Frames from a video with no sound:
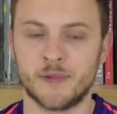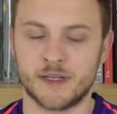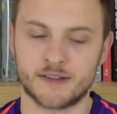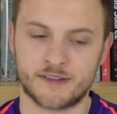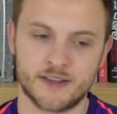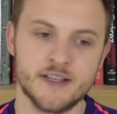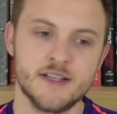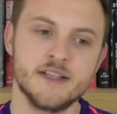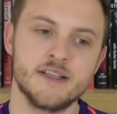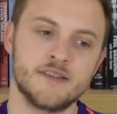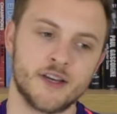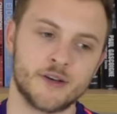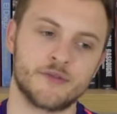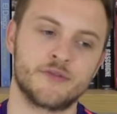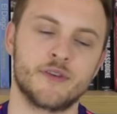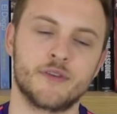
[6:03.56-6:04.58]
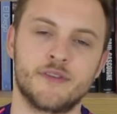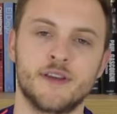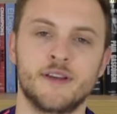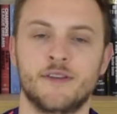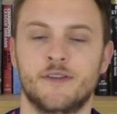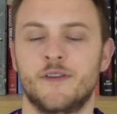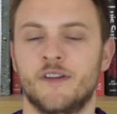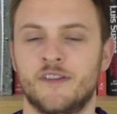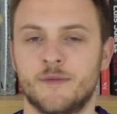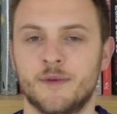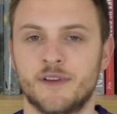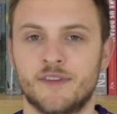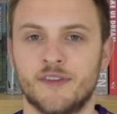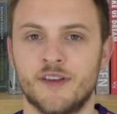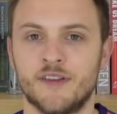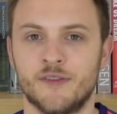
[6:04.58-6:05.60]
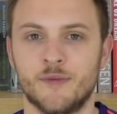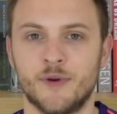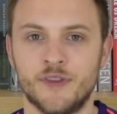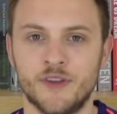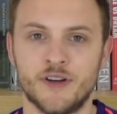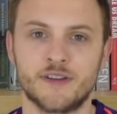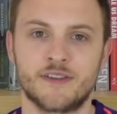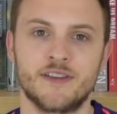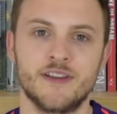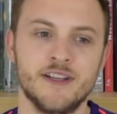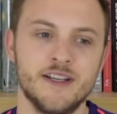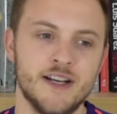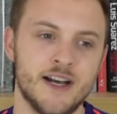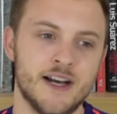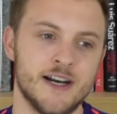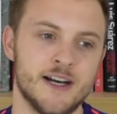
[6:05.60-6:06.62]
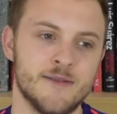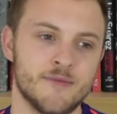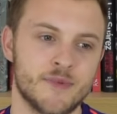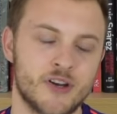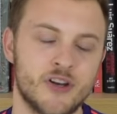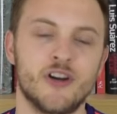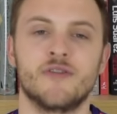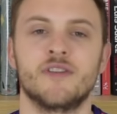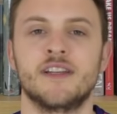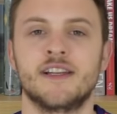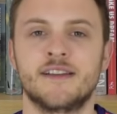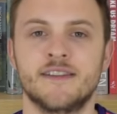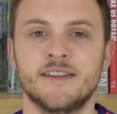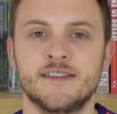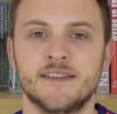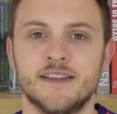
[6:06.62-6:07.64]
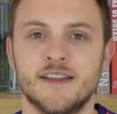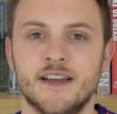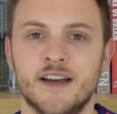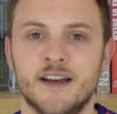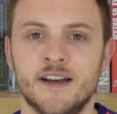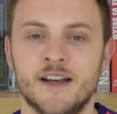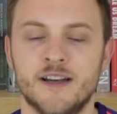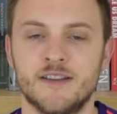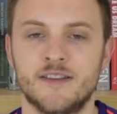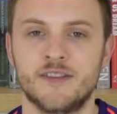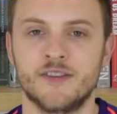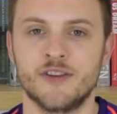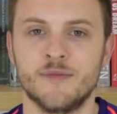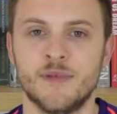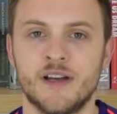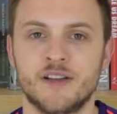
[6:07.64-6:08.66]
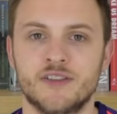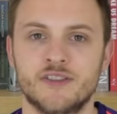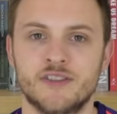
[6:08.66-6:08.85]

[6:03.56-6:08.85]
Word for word: but those two things, as far as I'm concerned, were not um, correlated uh, too much.